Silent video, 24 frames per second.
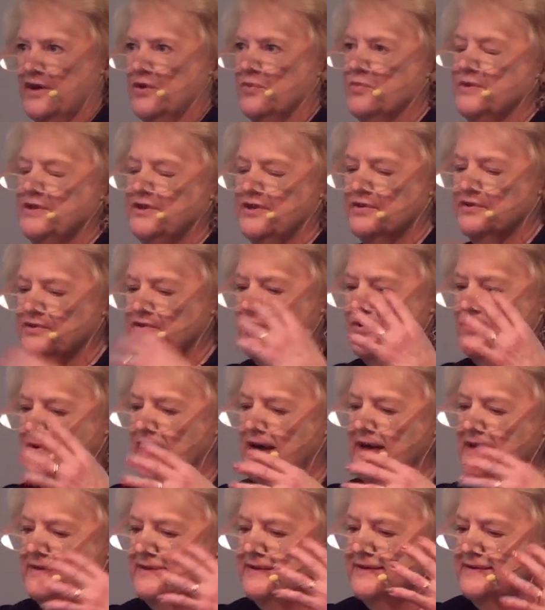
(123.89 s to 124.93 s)
We don't go
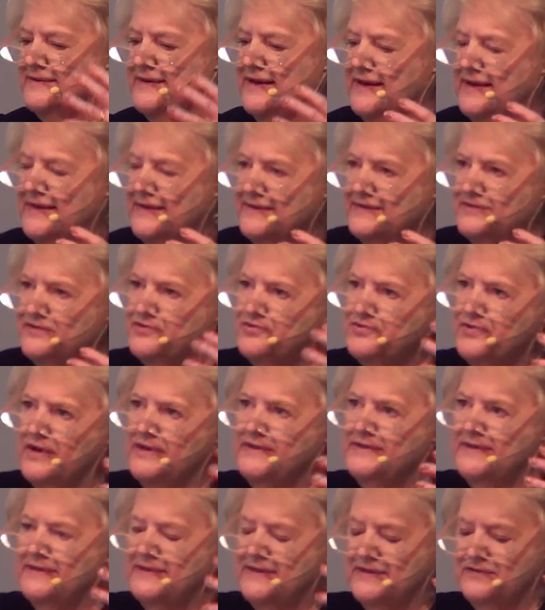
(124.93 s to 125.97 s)
on and on
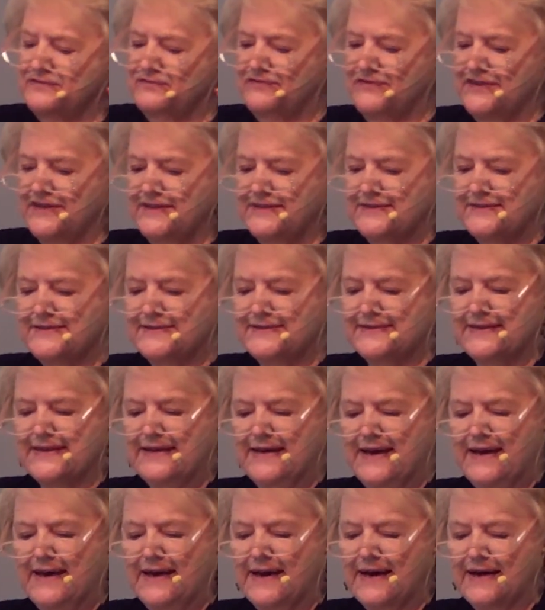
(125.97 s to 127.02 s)
trying to convince
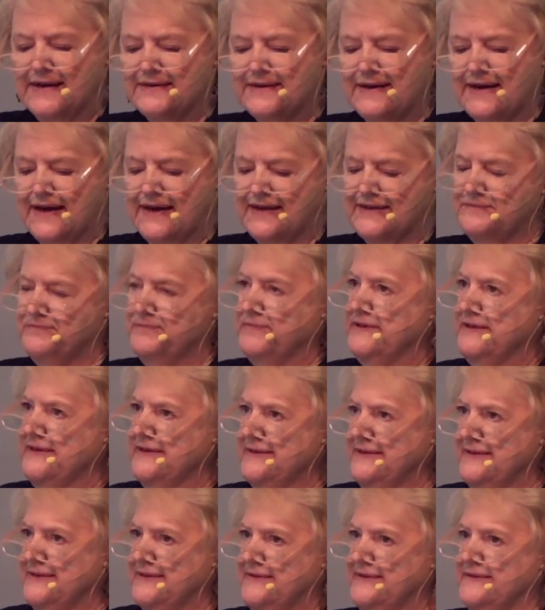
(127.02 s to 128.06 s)
a God
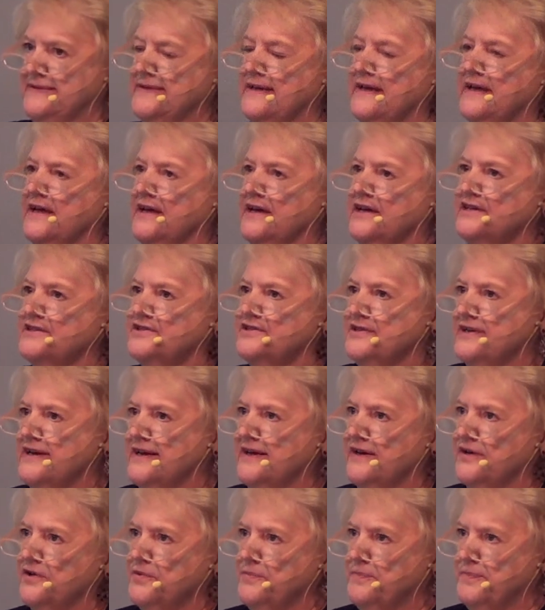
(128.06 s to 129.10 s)
being to
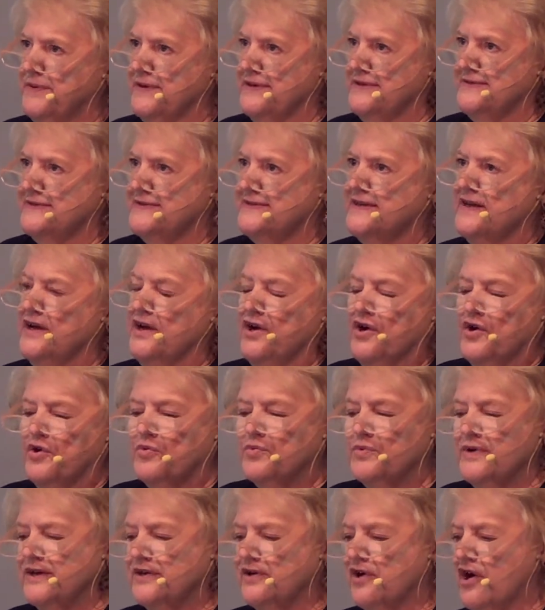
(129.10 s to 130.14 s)
help us.
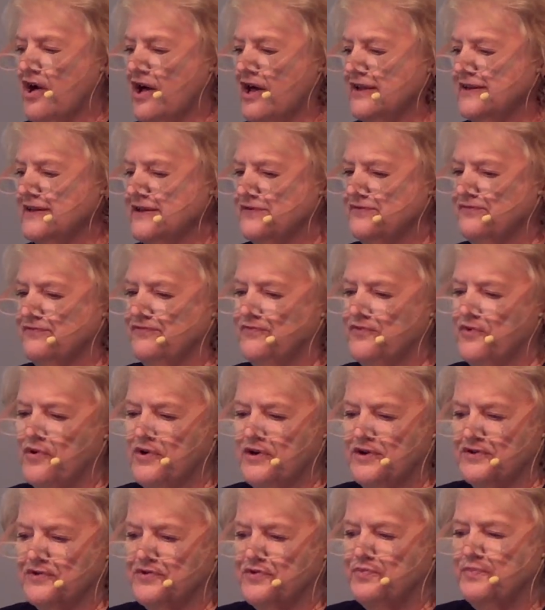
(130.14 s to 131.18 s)
We call it
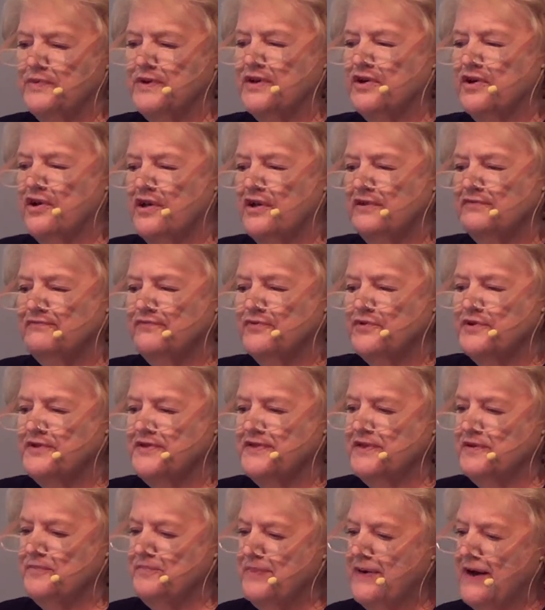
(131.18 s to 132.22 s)
forth. We call
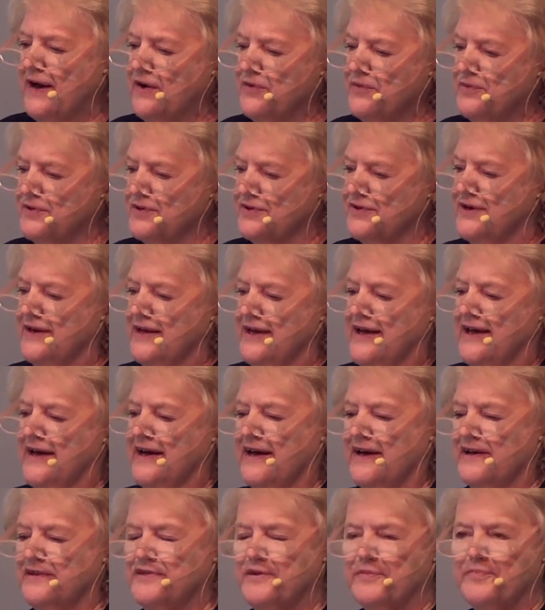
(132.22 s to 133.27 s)
forth the power
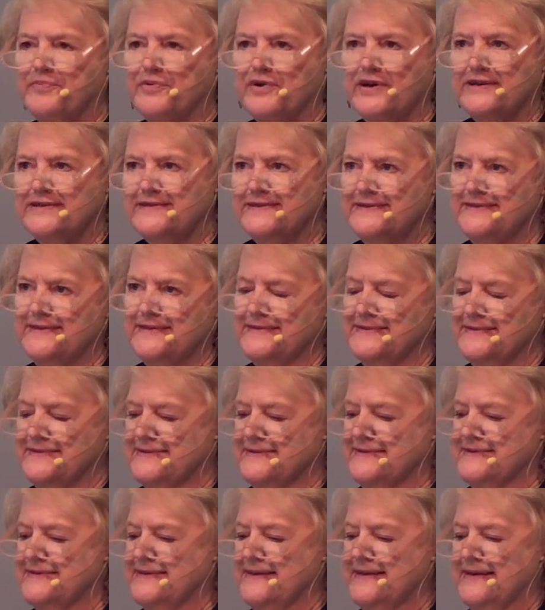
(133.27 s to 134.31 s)
of the
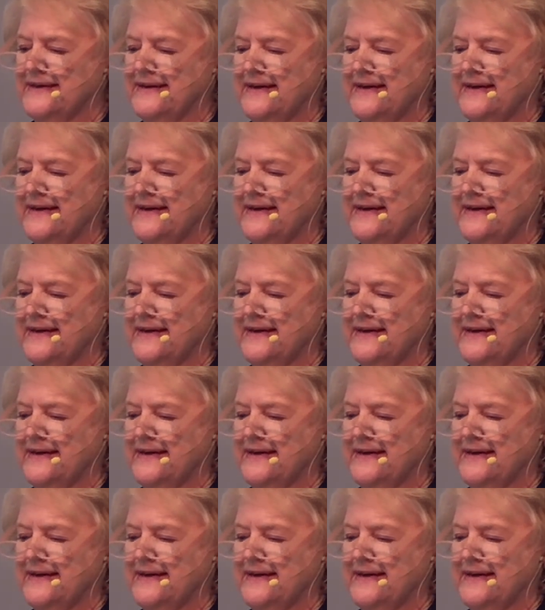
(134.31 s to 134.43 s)
presence.